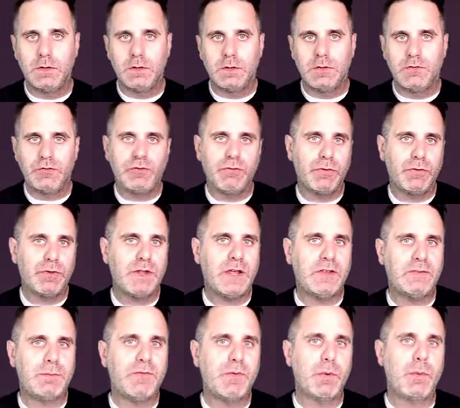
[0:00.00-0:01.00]
Just realize
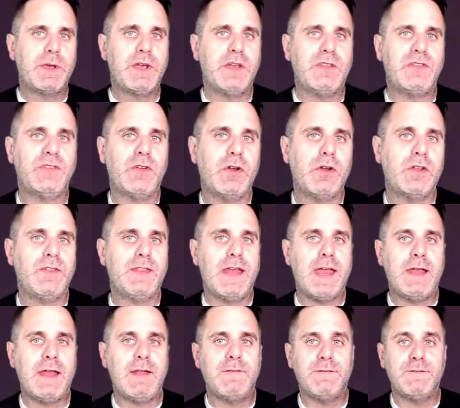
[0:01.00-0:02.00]
before we get started
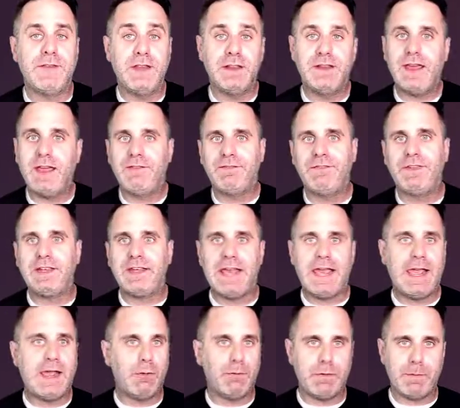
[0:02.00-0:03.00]
that vanilla
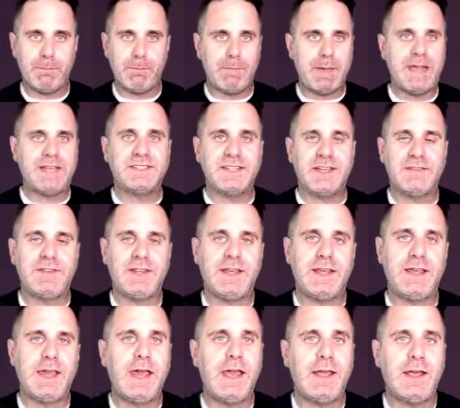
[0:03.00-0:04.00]
FTK or the base
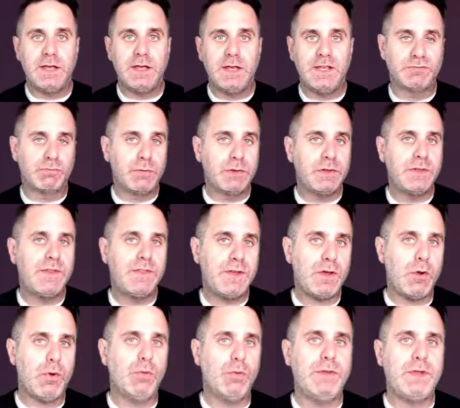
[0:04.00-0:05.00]
FTK is really the
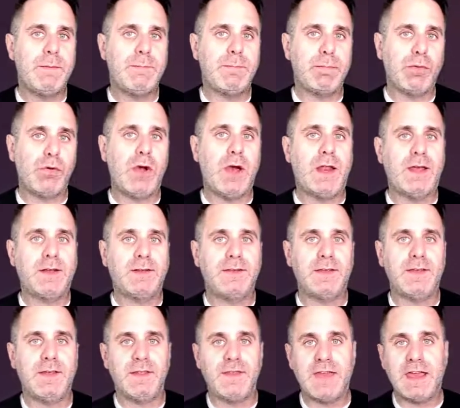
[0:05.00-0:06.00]
only product
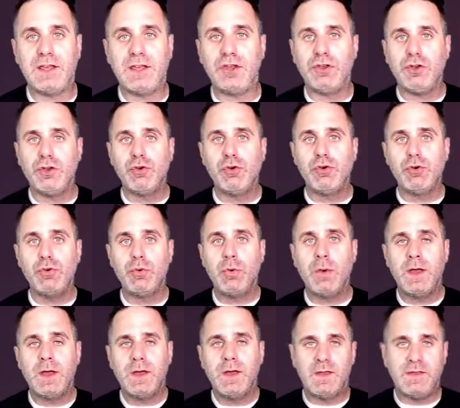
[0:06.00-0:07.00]
that you,
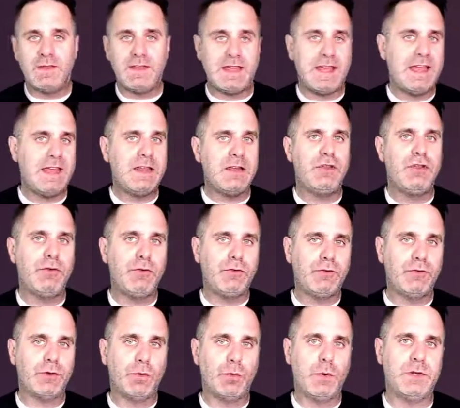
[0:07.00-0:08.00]
the end
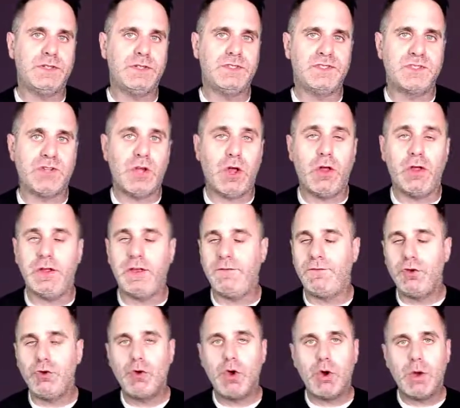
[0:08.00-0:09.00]
user, will install. If
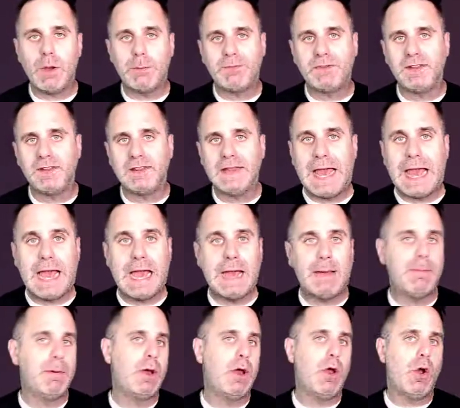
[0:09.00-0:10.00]
you go up to
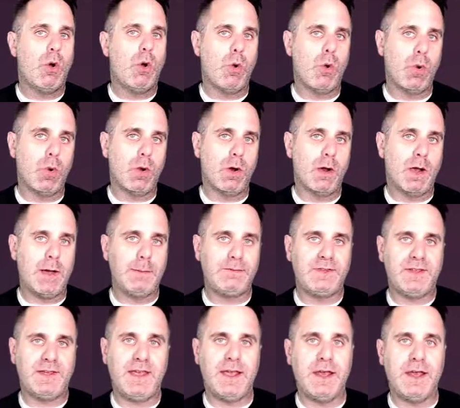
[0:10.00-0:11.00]
lab or up
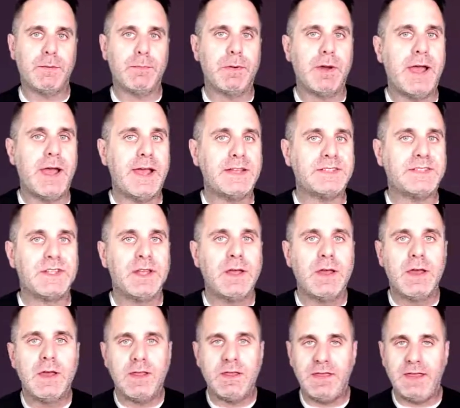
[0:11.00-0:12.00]
to enterprise,
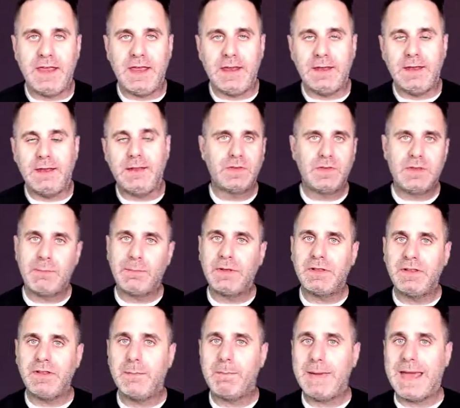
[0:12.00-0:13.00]
then typically
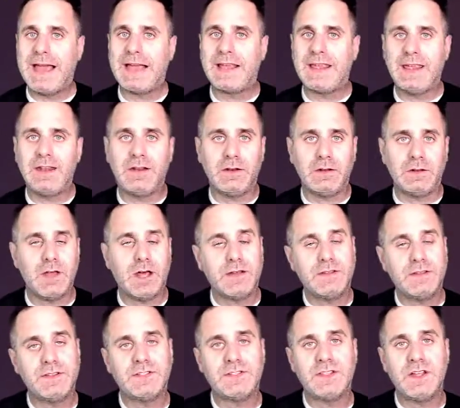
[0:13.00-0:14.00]
the backend and a lot of
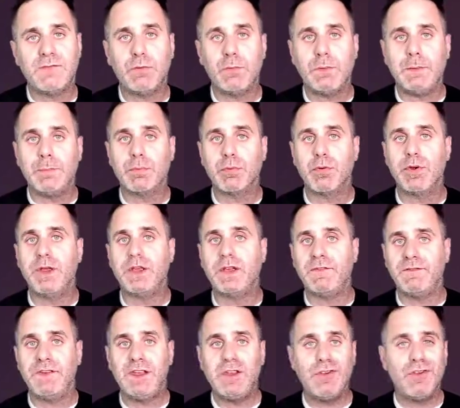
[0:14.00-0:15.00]
this stuff will be
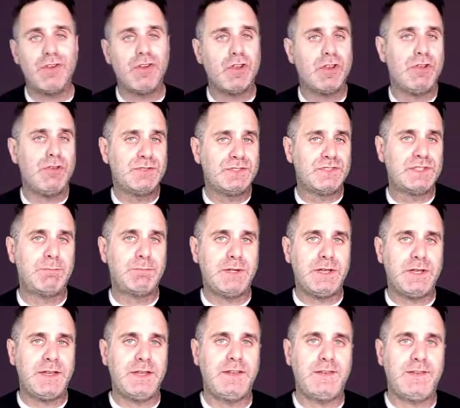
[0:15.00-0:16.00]
pre-configured. You simply
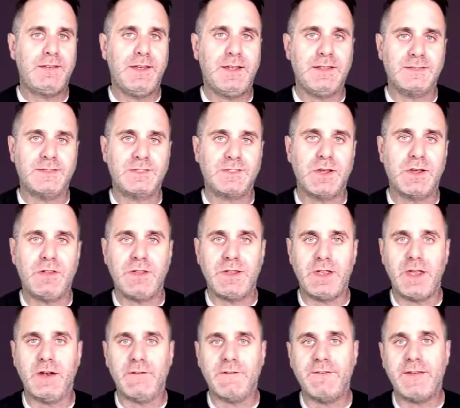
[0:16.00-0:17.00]
need to install the
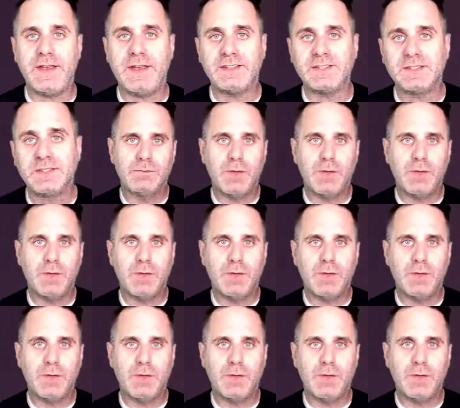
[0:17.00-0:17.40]
interface.